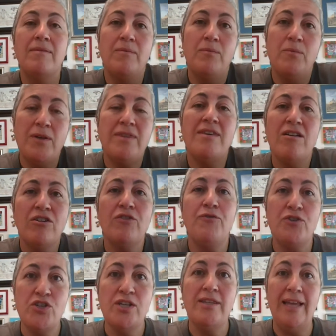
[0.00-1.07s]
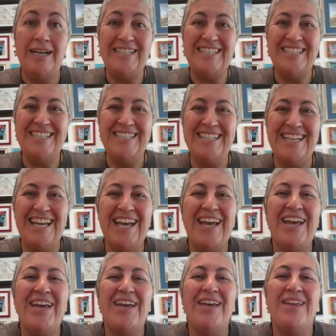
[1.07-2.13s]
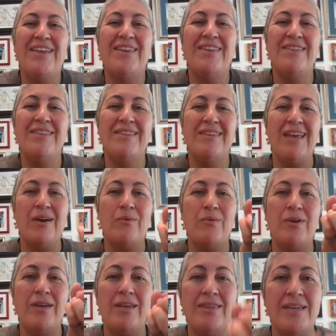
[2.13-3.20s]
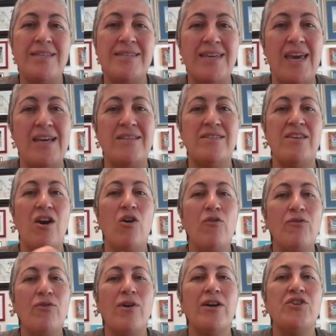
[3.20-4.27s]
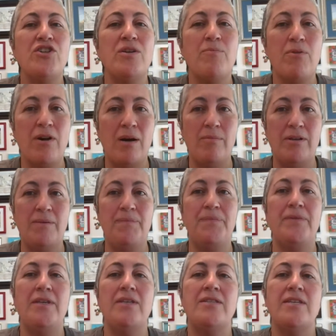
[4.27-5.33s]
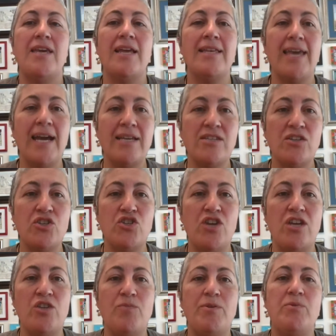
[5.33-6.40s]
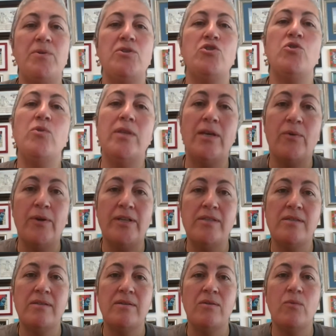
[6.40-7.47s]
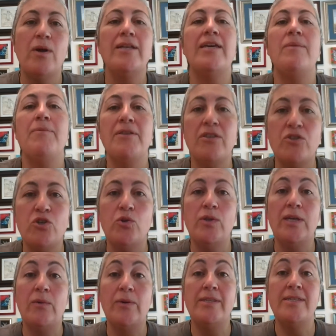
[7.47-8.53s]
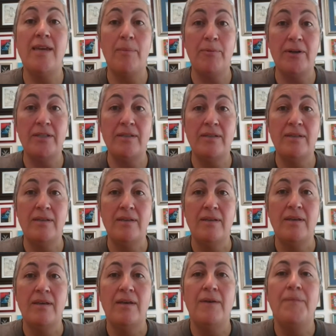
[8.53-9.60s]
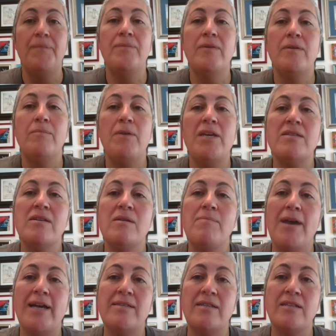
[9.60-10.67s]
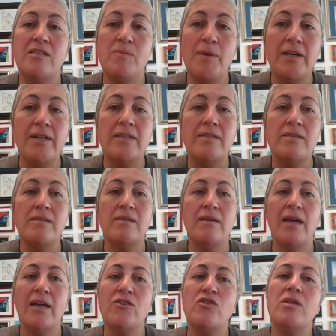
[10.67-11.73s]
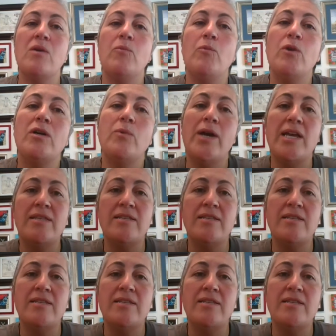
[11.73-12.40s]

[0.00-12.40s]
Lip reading: with the artificial lung. Now, in this case, the overarching problem is to get gas exchange between two liquids while keeping the two liquids separate. Based on past experience, actually work we had